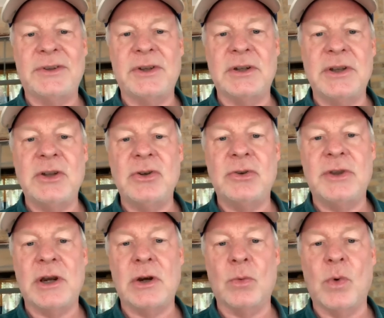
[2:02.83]
continued
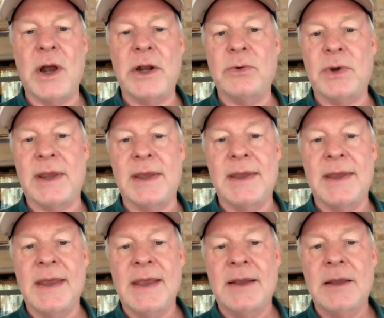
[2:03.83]
their wandering,
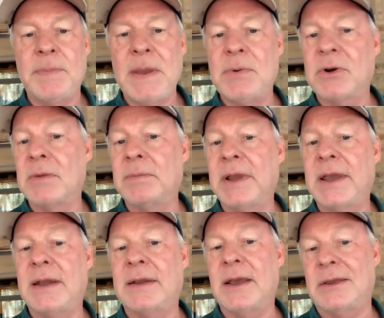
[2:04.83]
the people
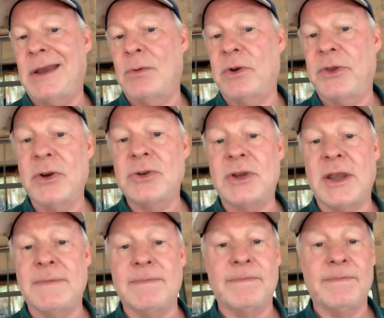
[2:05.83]
complained that they were
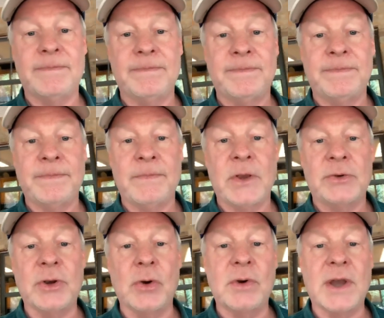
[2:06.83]
thirsty.
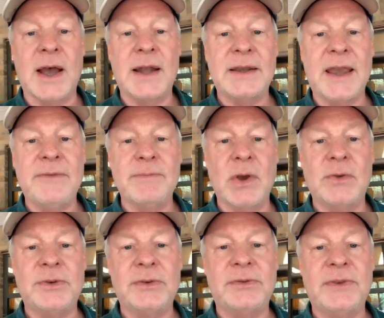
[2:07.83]
So God gave
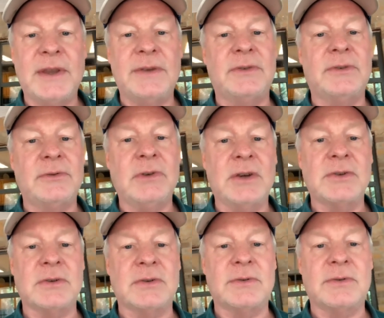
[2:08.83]
Moses these
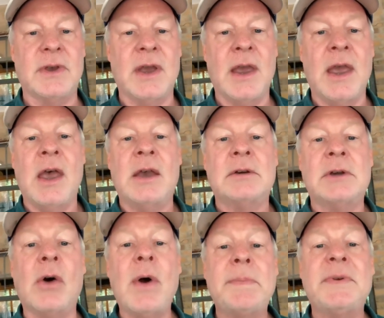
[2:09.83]
instructions.
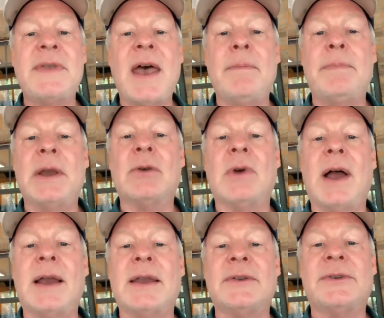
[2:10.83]
Go up to that big
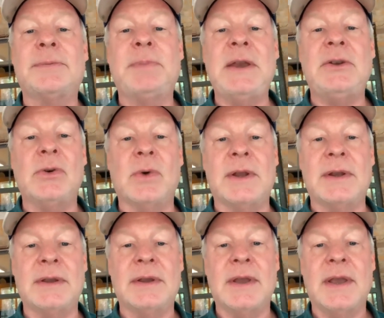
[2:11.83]
rock and speak to it,
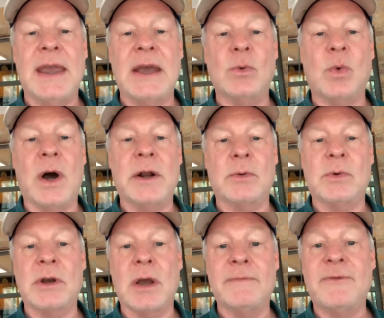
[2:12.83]
and water
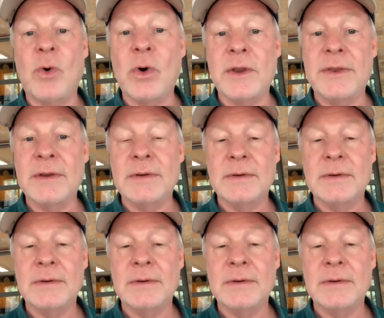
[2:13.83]
will come forth.